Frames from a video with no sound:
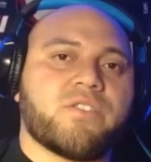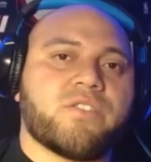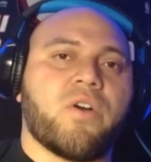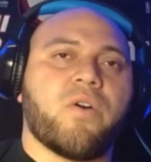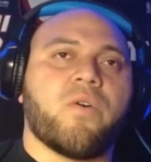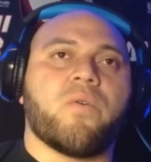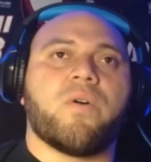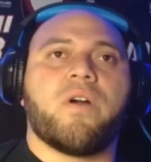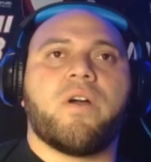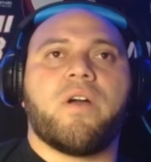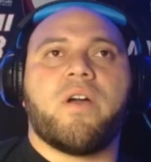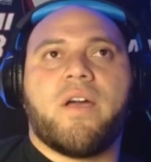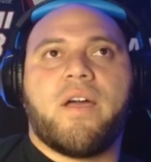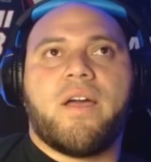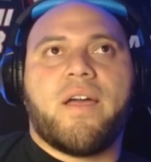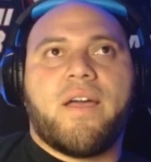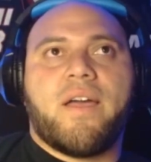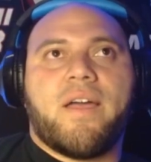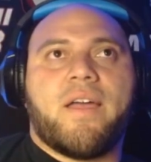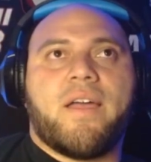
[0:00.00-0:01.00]
So
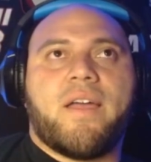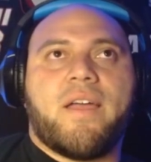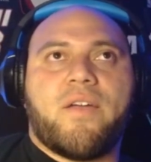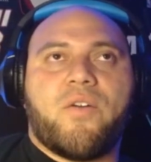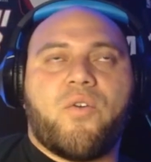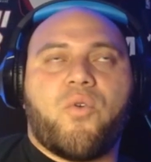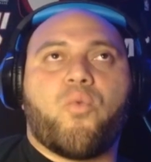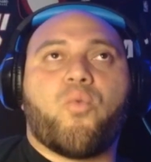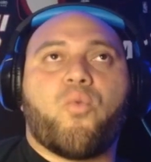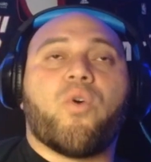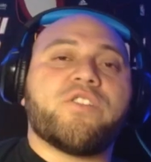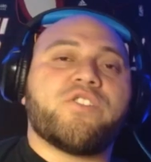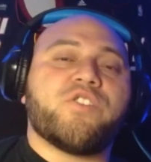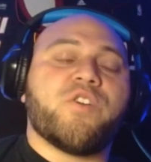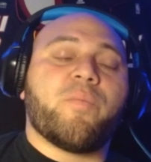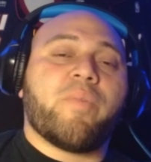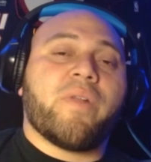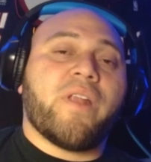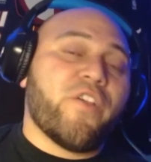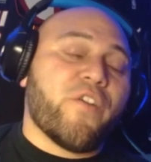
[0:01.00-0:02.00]
once
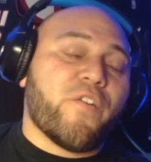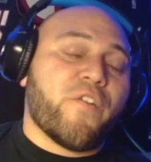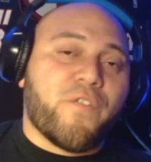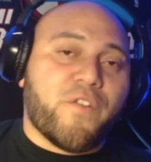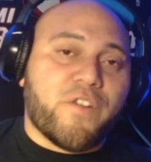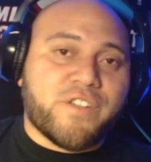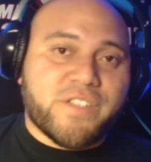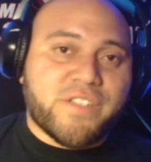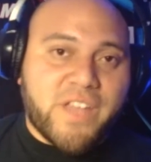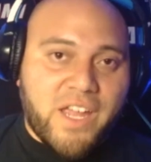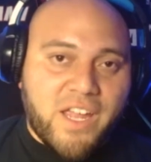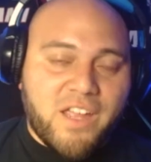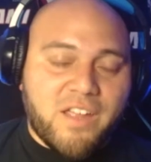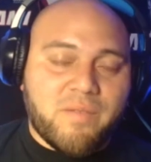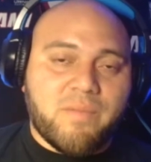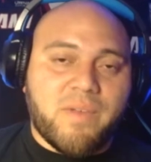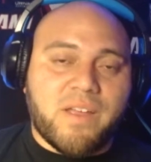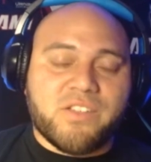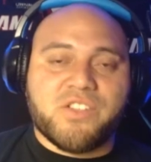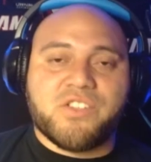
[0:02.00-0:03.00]
you play your first
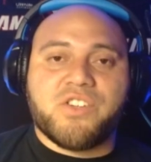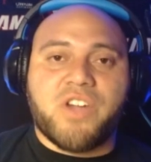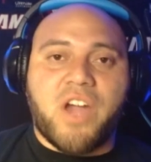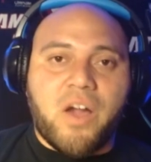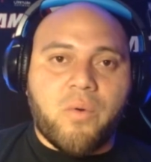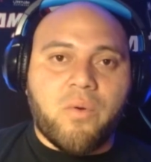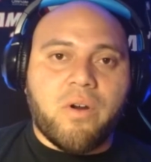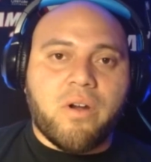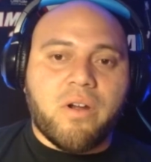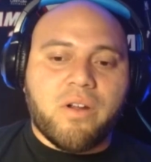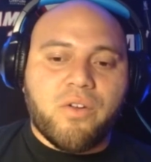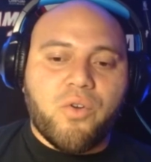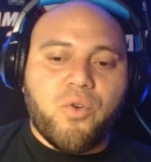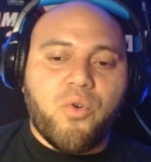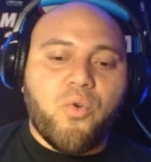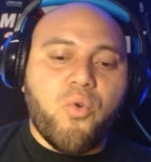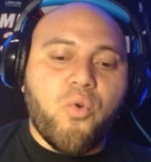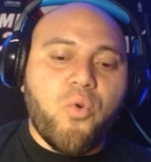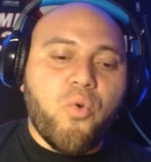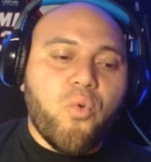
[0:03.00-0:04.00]
game as a Jaguar,
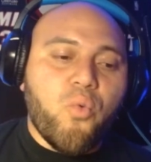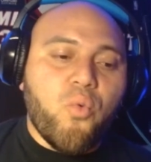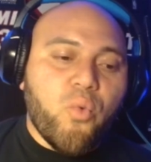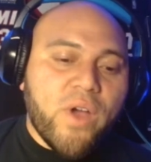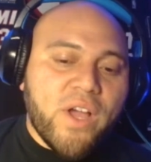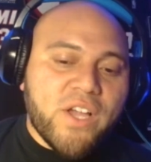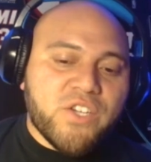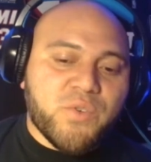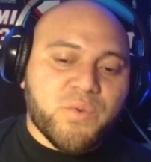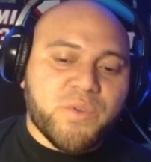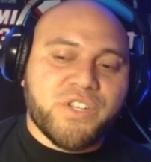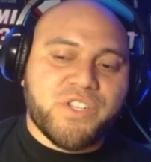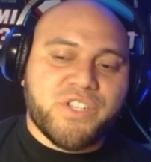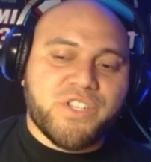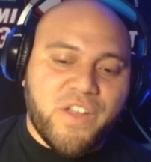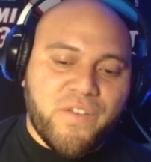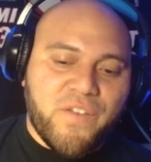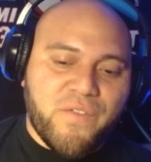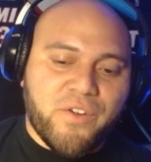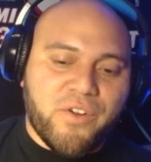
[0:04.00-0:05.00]
which
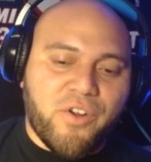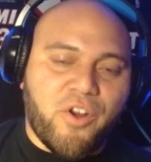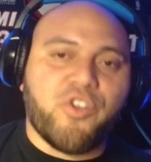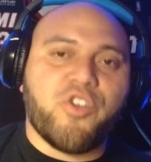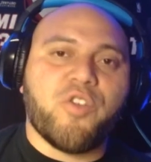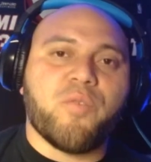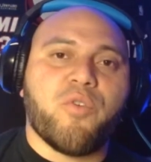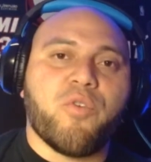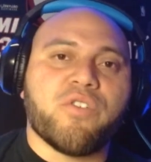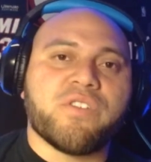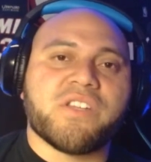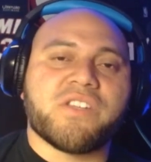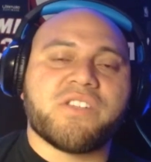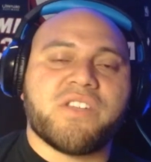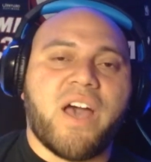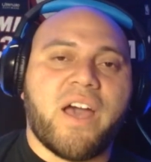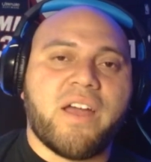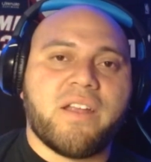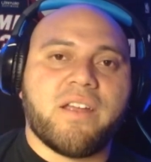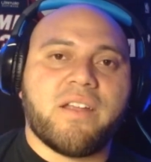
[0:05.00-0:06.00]
receiver are you most
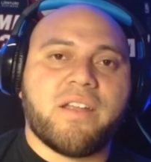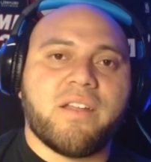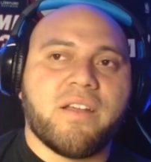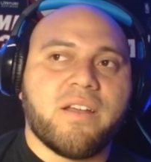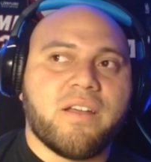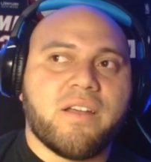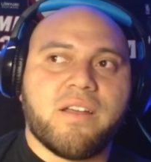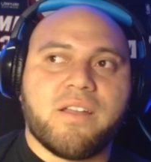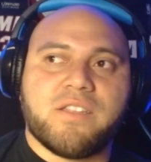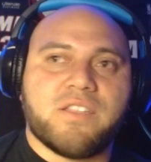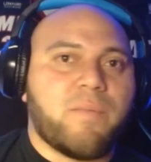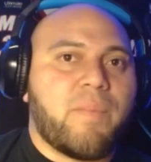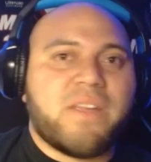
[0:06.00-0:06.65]
excited to